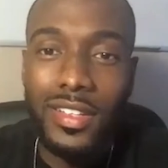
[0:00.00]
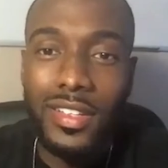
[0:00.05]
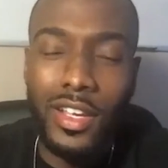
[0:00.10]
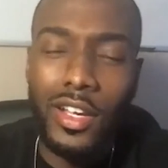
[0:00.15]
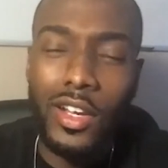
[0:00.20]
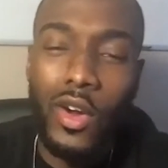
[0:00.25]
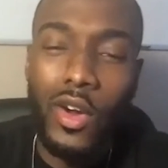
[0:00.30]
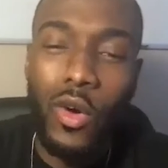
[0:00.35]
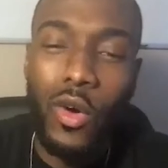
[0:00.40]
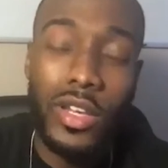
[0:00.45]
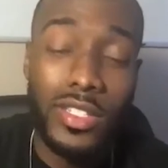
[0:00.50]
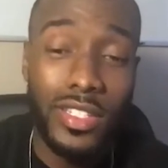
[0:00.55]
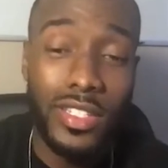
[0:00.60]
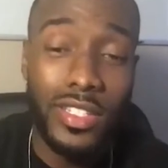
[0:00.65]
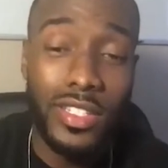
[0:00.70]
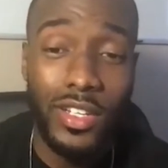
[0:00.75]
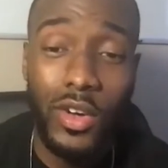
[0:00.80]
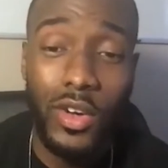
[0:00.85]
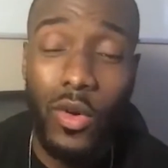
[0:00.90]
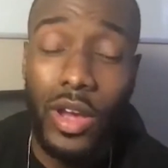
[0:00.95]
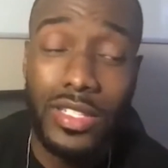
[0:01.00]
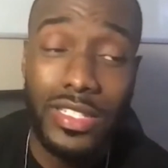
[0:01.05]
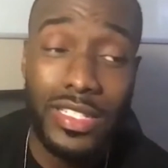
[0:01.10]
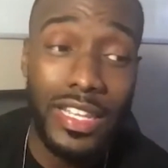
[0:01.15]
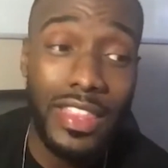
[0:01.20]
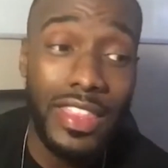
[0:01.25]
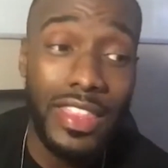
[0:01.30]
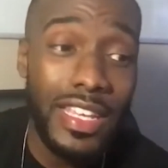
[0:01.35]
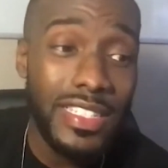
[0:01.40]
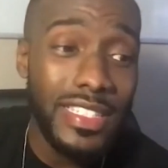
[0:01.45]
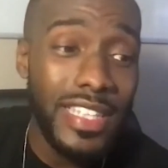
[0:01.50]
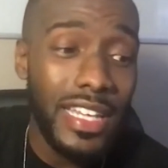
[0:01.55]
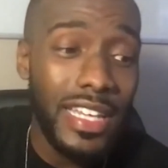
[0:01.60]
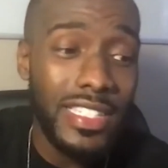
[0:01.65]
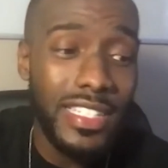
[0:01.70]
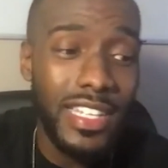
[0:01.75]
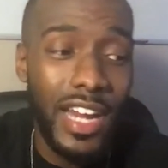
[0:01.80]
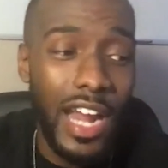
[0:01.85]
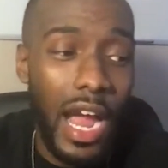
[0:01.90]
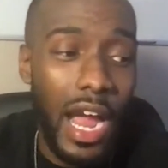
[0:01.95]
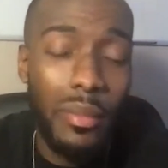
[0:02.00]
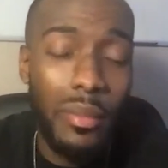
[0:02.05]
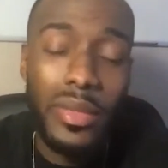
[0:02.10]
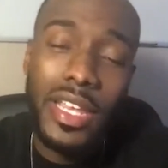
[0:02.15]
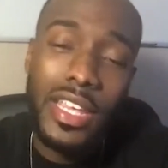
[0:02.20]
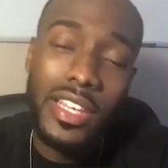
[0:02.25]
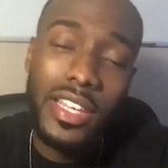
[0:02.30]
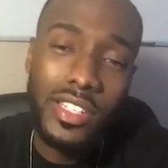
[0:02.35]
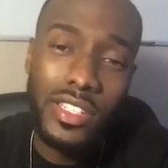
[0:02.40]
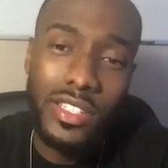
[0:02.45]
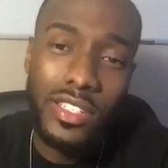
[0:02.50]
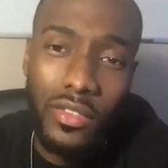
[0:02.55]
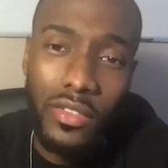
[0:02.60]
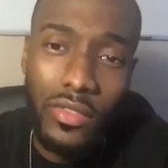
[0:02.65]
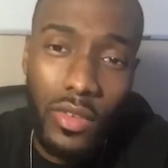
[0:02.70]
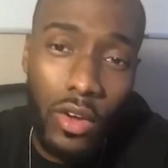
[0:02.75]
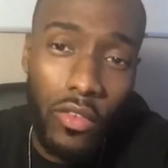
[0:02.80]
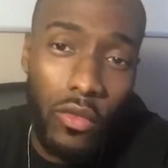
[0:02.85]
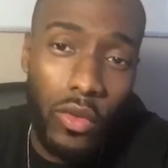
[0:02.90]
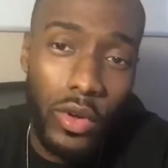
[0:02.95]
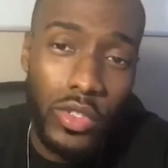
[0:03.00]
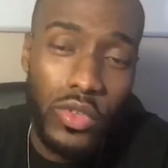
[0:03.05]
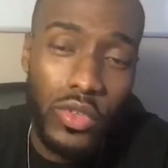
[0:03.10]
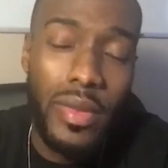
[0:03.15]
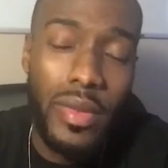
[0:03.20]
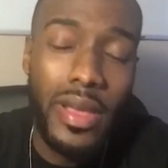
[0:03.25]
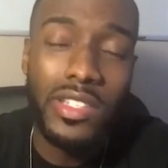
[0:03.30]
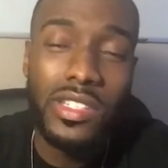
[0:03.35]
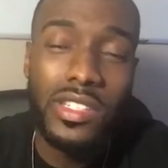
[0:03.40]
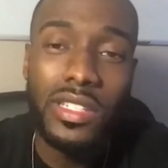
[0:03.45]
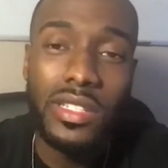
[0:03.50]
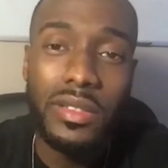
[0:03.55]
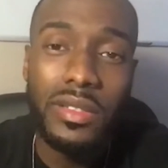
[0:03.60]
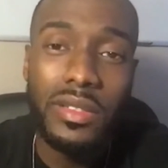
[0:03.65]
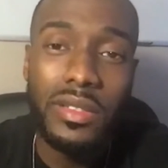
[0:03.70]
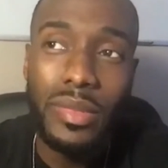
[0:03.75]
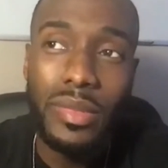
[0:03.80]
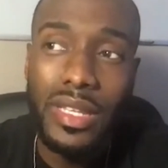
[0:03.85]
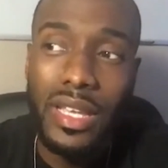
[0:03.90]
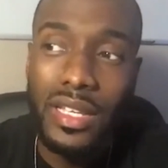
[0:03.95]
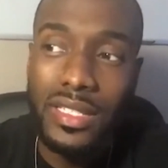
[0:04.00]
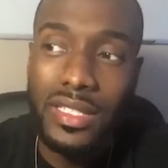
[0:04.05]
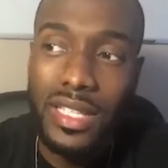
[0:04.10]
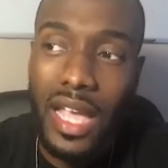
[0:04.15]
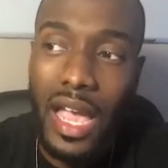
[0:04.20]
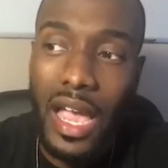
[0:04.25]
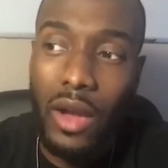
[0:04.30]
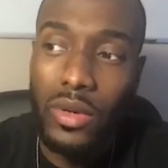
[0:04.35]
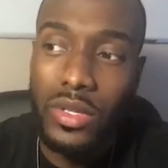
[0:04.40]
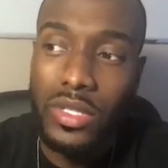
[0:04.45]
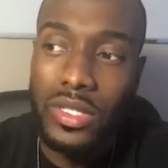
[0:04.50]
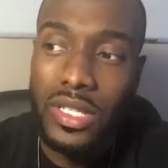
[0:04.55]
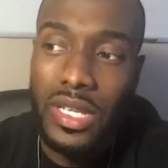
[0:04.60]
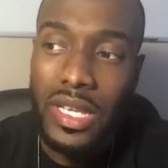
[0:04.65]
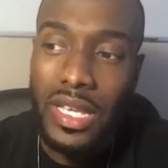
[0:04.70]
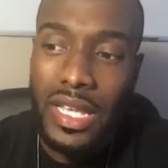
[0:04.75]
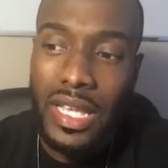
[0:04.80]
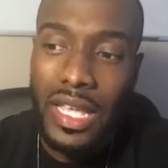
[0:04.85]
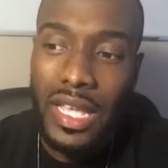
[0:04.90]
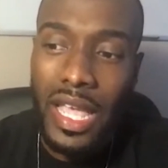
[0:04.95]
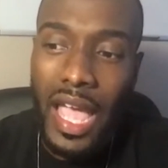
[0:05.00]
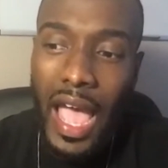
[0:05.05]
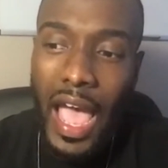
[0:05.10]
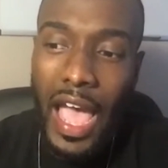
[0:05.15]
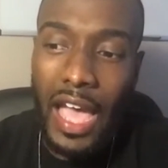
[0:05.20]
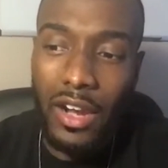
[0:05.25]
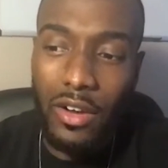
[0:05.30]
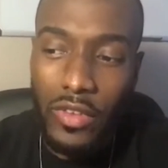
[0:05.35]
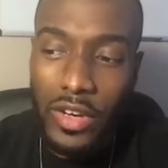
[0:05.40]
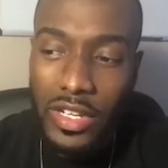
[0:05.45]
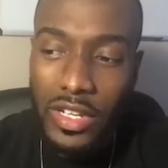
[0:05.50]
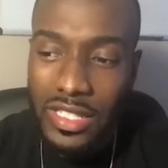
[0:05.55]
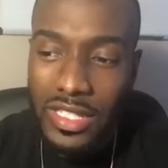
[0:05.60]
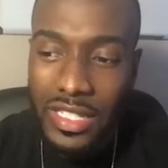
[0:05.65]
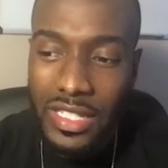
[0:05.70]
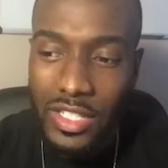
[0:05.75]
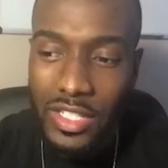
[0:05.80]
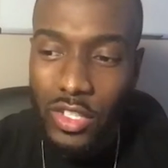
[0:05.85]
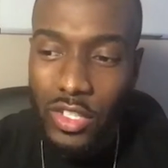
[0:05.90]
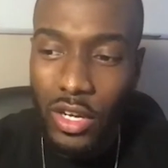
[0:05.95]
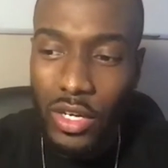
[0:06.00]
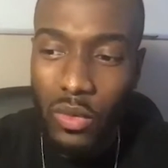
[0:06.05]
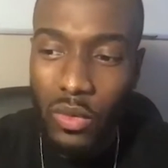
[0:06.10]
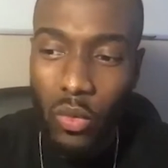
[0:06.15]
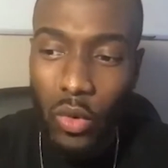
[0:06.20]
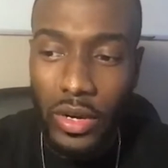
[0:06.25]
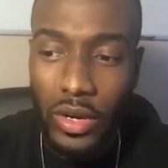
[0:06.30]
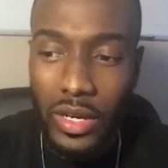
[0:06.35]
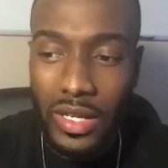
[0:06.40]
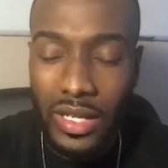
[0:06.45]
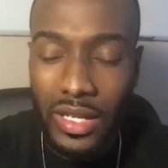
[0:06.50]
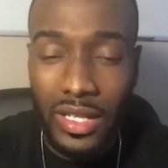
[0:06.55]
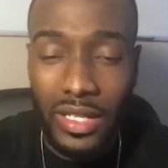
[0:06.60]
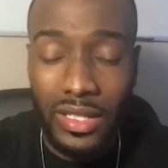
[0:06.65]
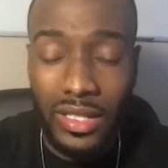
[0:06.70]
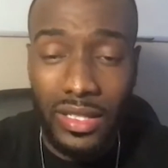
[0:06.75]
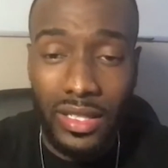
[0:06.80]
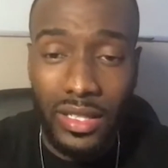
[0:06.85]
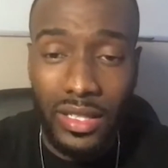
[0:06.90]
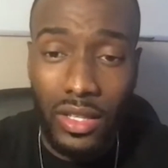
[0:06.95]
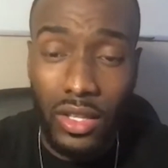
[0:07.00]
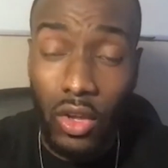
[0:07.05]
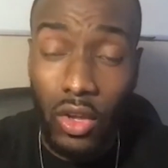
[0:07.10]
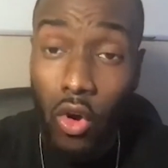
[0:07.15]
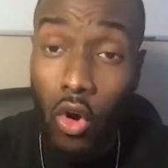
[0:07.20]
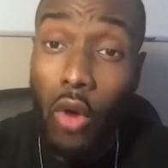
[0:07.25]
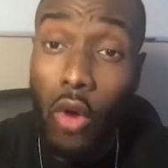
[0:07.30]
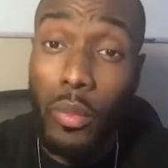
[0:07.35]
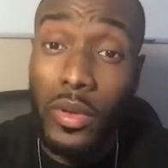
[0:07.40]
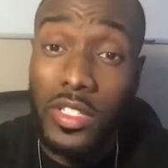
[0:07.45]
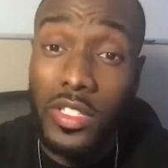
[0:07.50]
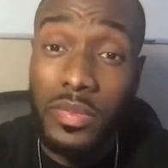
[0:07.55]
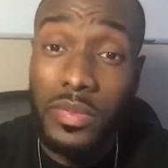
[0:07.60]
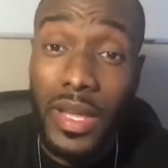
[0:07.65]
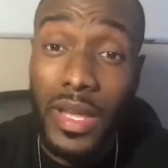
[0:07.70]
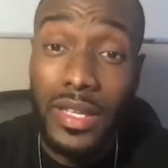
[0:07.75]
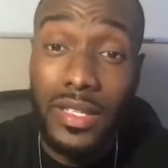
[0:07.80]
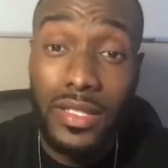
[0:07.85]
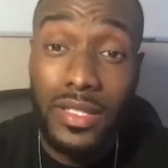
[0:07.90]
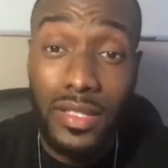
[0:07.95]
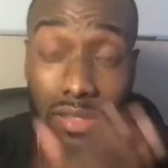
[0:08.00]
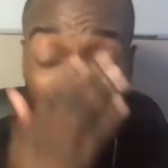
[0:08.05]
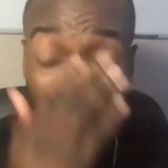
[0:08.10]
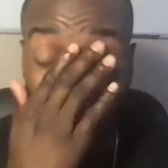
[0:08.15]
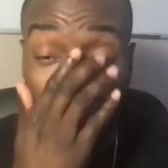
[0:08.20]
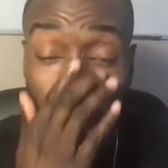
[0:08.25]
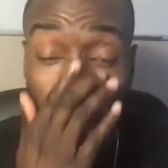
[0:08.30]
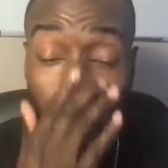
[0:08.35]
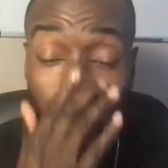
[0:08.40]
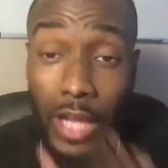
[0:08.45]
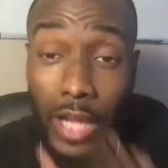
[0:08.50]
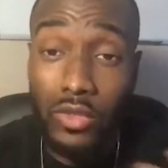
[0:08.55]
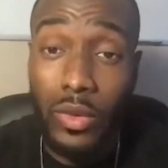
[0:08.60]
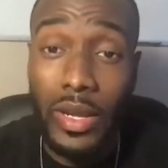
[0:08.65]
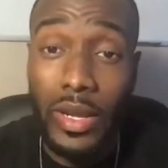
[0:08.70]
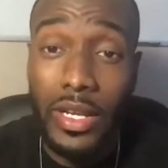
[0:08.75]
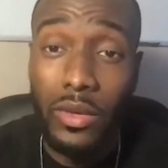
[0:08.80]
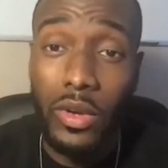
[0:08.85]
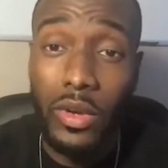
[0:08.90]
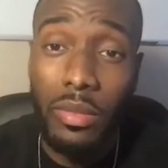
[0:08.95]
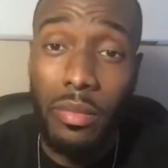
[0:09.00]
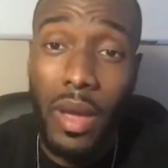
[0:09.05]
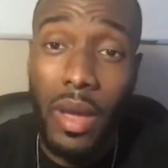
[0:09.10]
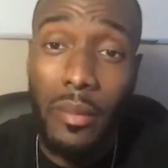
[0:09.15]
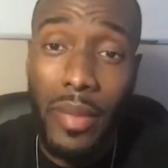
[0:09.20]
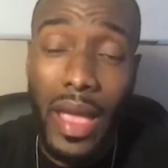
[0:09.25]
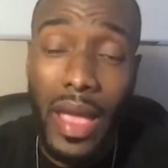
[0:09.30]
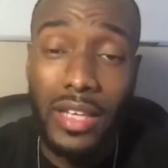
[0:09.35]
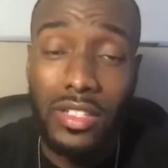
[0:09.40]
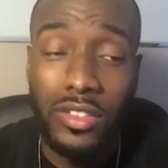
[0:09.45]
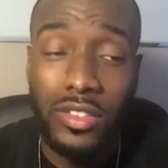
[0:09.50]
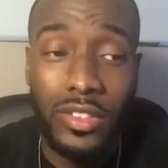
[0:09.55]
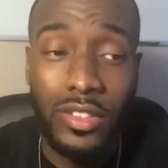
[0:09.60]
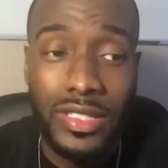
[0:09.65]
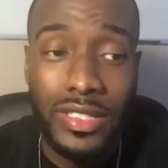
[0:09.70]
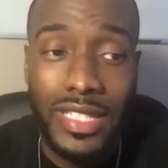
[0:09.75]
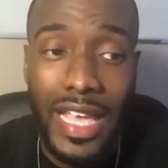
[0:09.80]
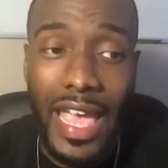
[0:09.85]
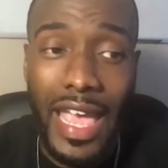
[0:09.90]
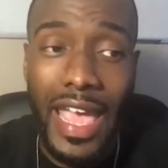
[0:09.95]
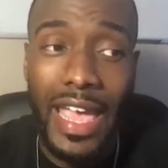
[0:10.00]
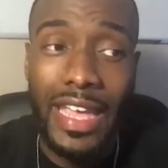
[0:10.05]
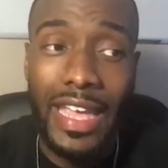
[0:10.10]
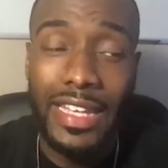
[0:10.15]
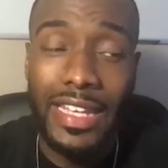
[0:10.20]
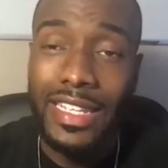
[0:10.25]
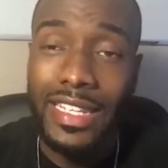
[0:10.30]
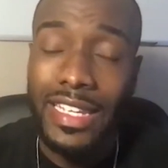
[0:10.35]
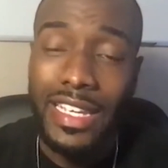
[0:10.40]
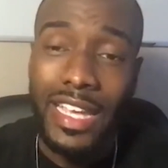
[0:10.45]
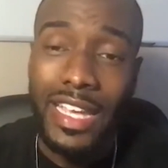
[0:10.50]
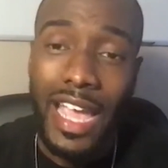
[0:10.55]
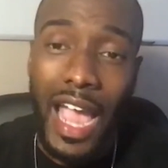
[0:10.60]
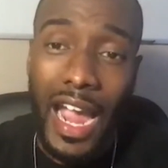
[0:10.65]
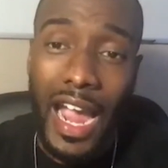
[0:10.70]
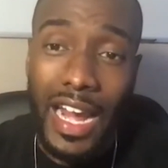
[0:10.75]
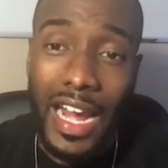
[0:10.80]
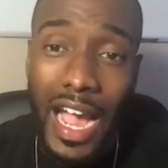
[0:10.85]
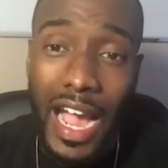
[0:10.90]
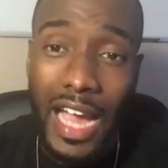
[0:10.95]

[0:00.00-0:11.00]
Good question. Good question. I think it's actually a combination of what you mentioned, because I had originally started working in the corporate space. So I graduated with my bachelor's and I got